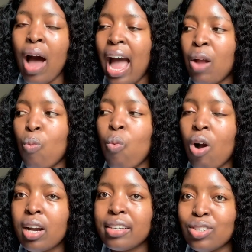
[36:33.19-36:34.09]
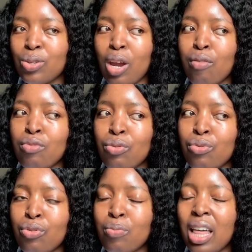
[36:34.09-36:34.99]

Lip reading: I walk into every room.